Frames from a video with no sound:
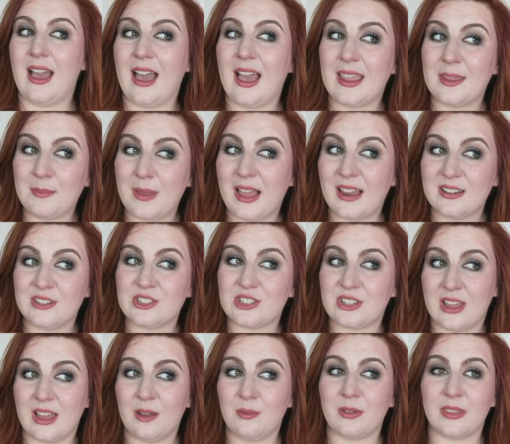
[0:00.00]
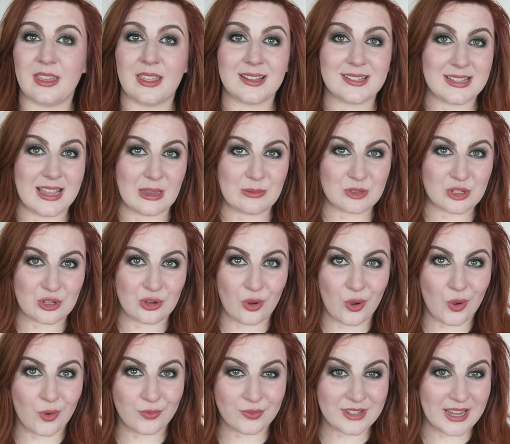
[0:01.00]
I managed that with the exception
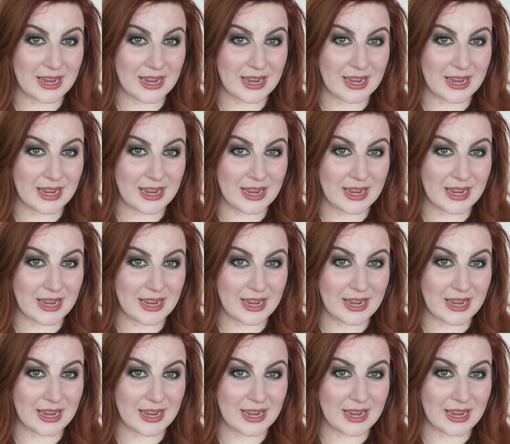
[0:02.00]
of